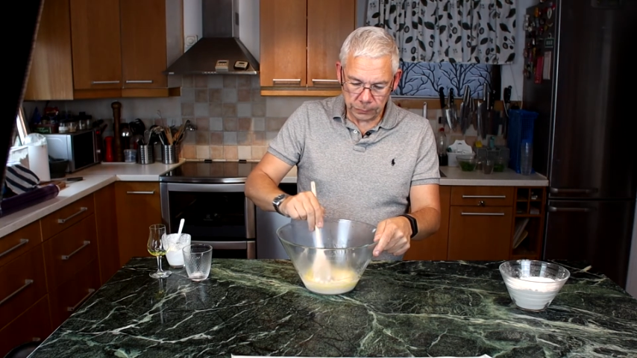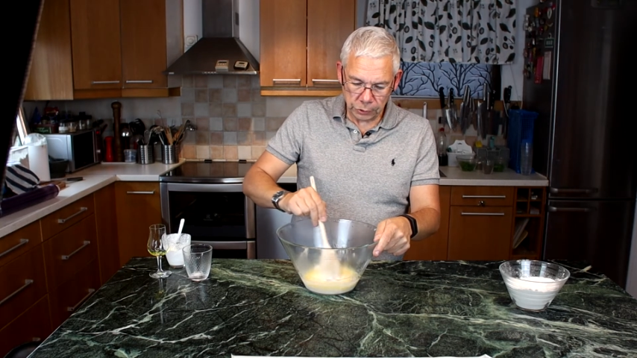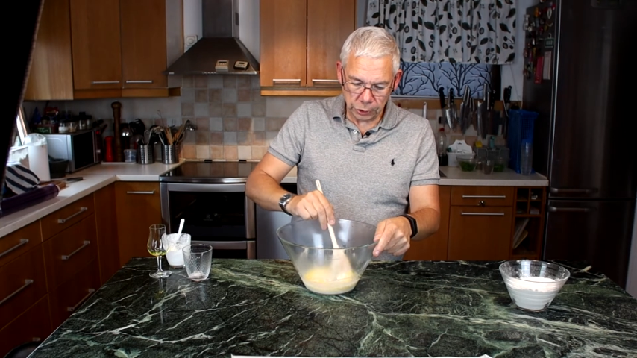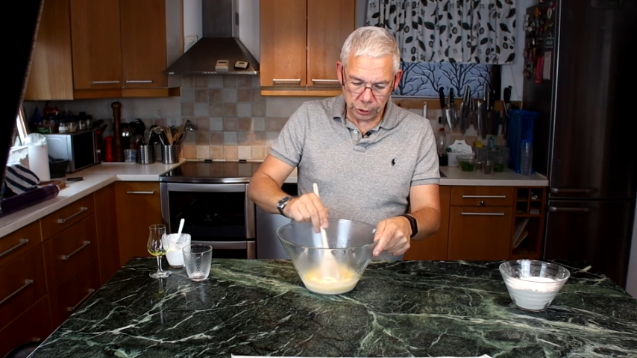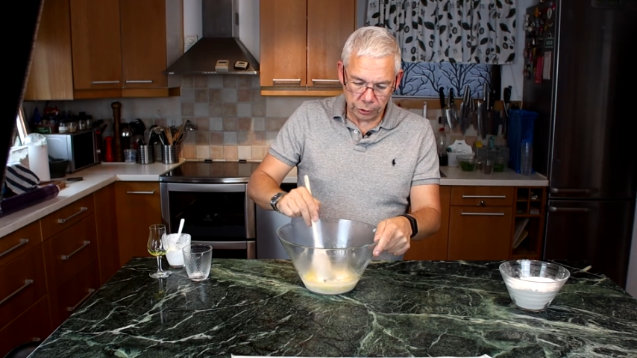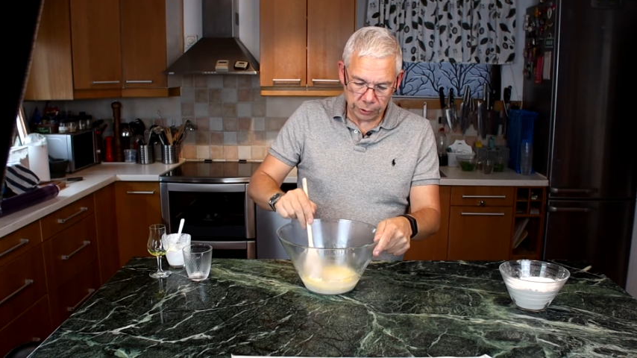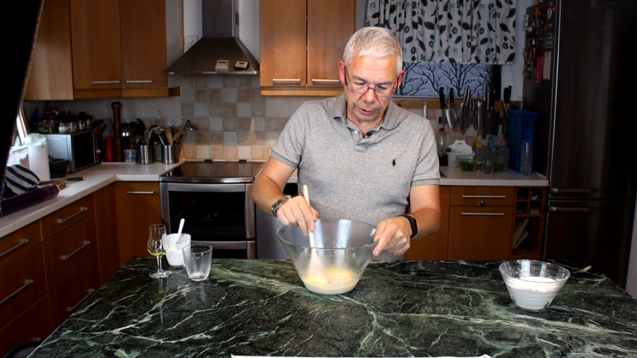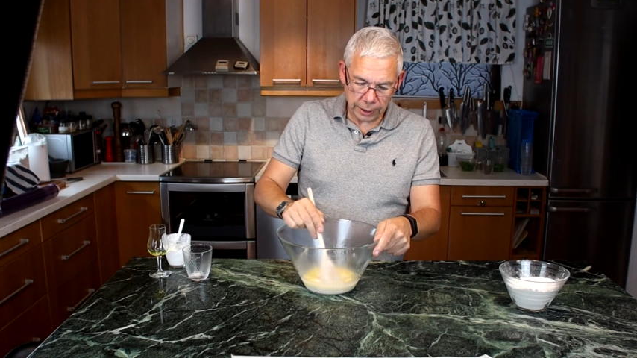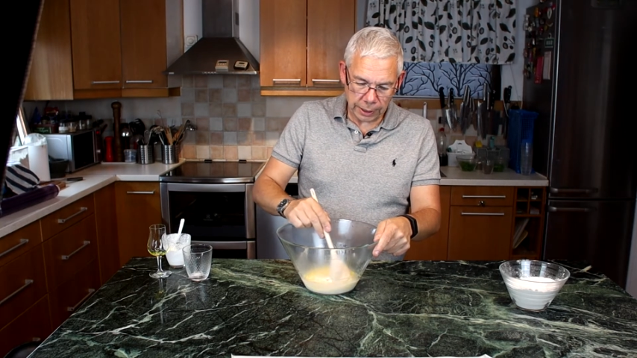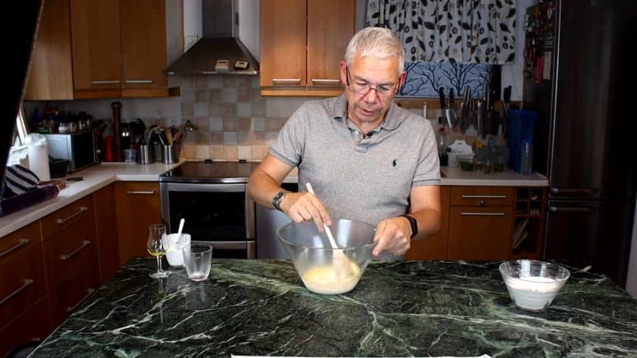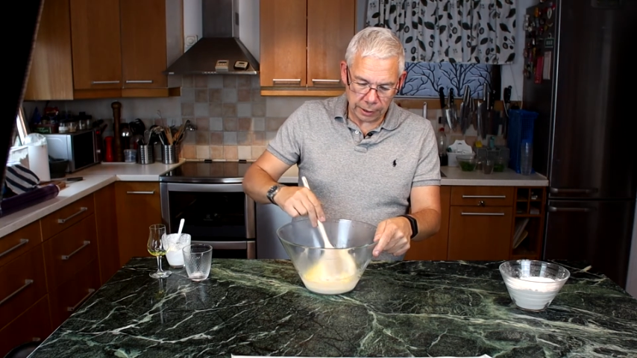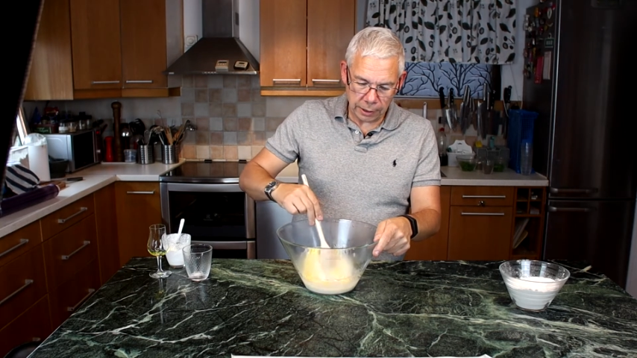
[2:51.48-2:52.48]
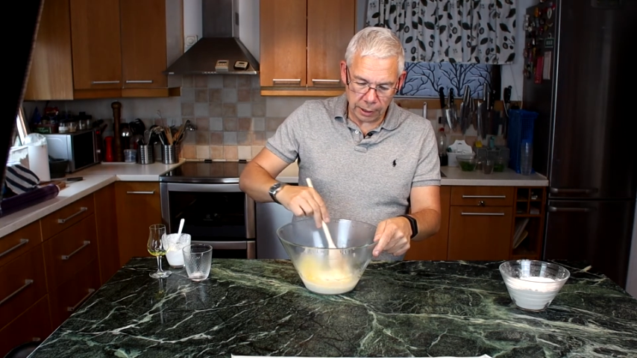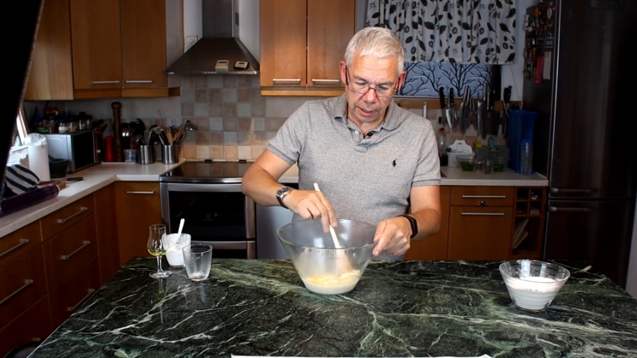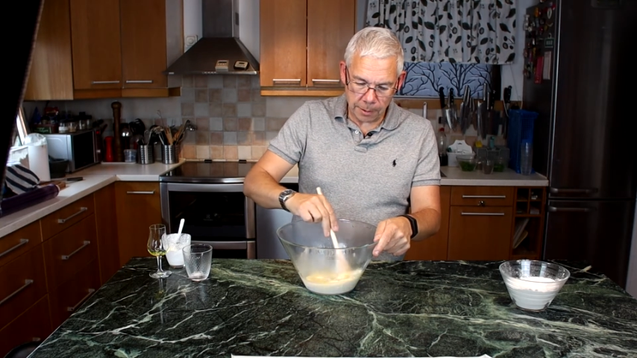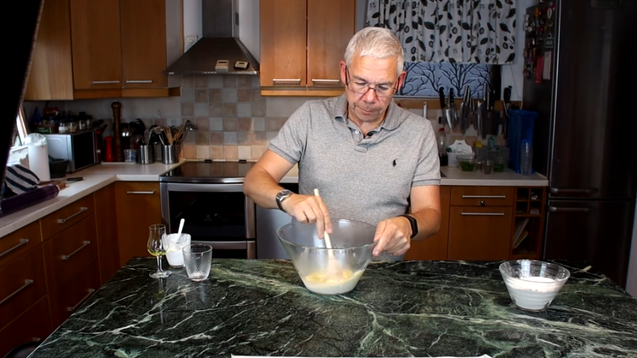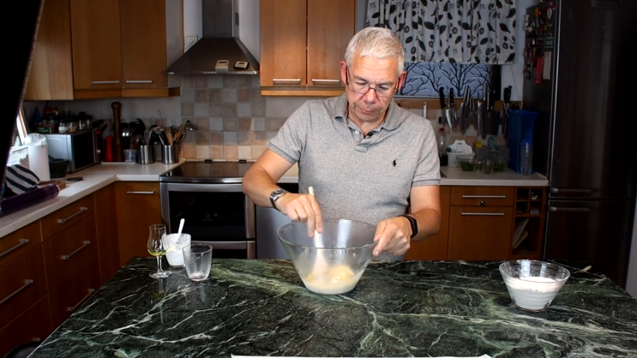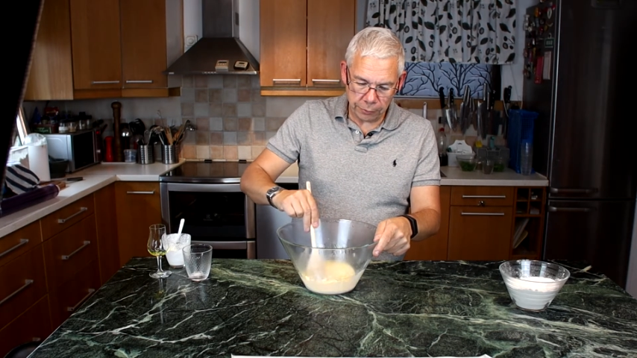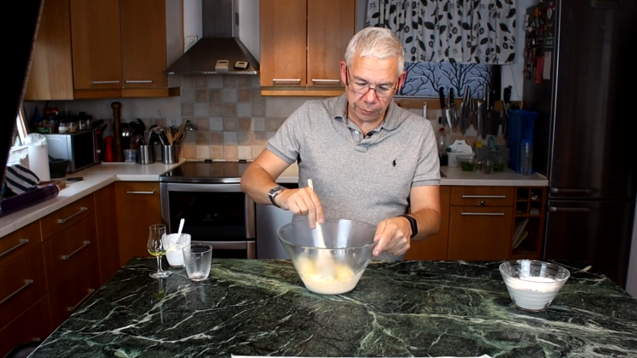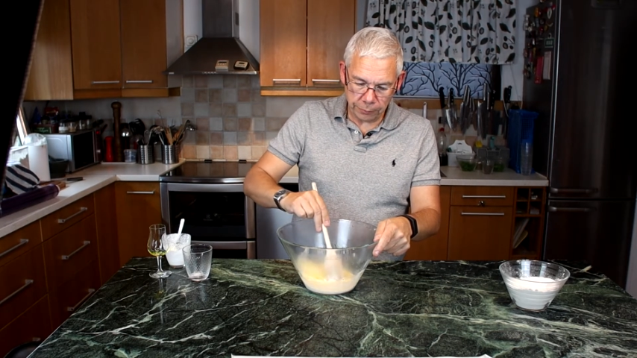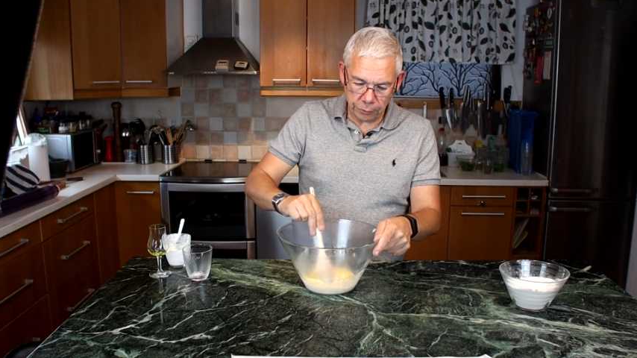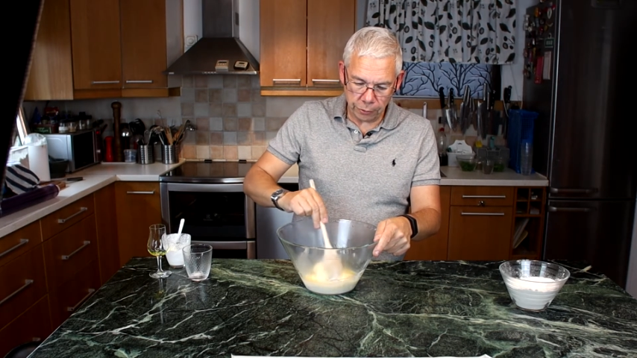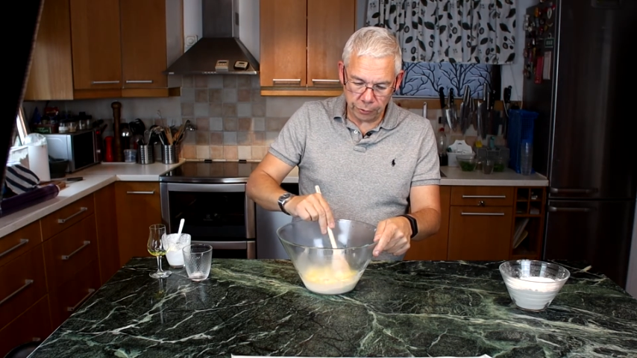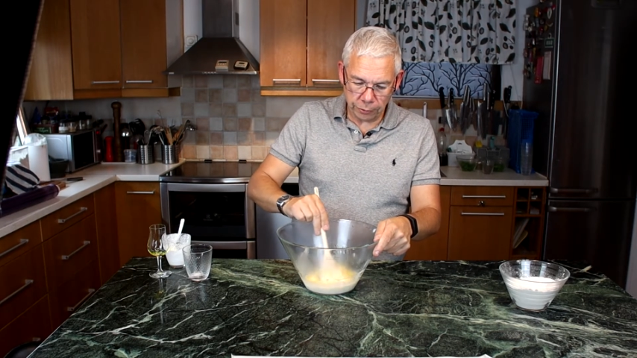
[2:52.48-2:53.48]
so you don't get any lumps of
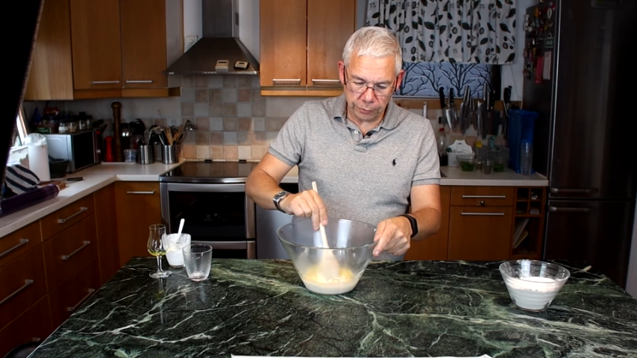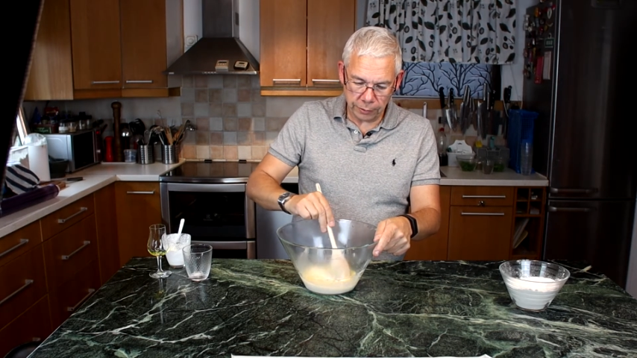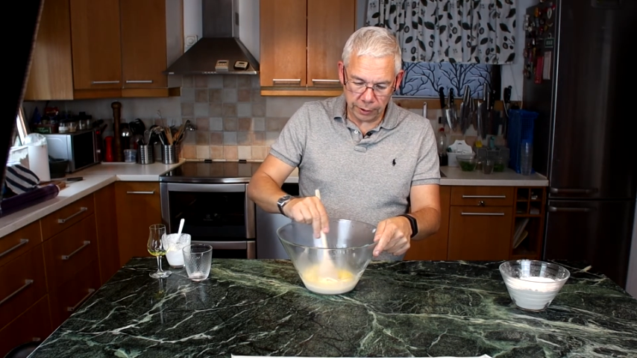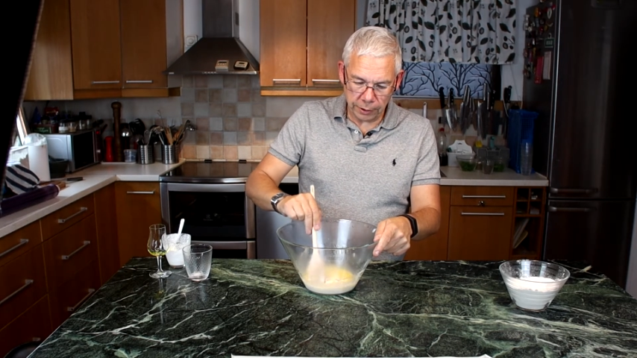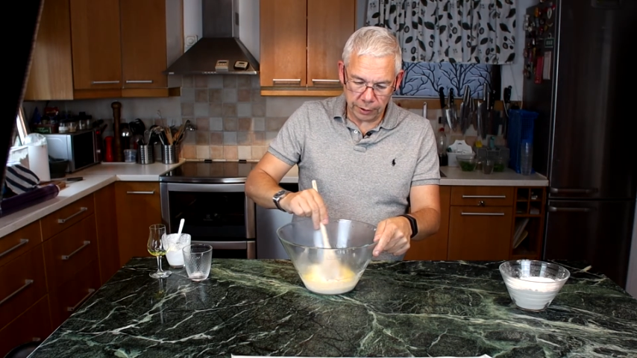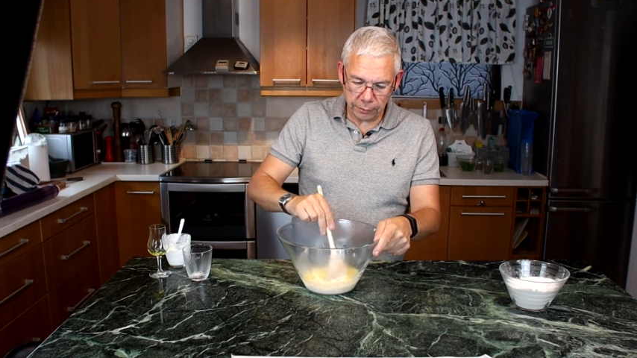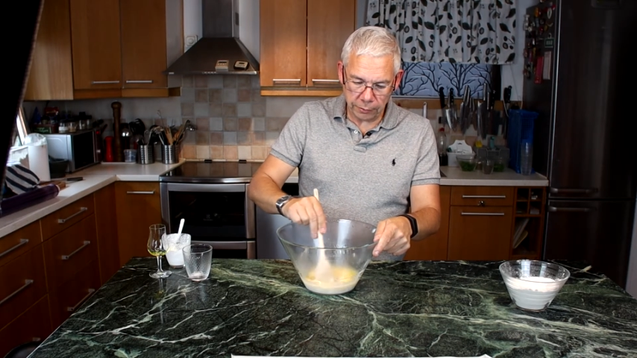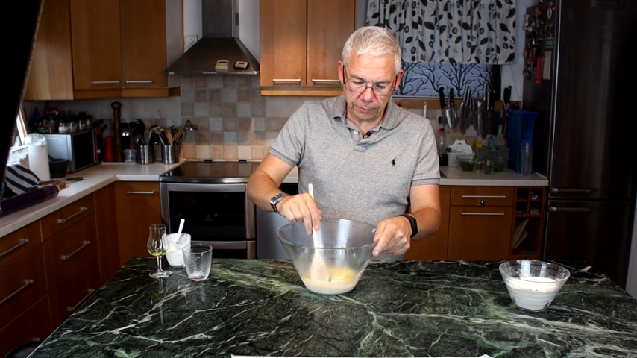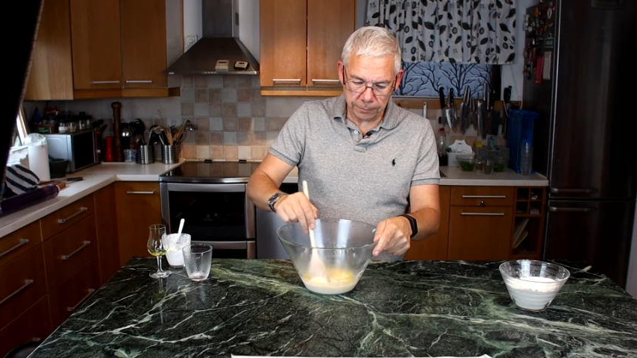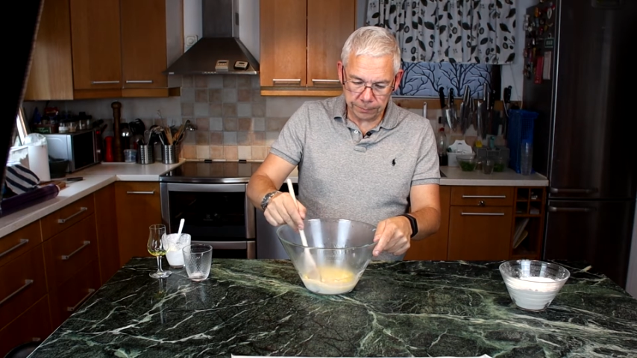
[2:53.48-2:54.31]
yogurt in it.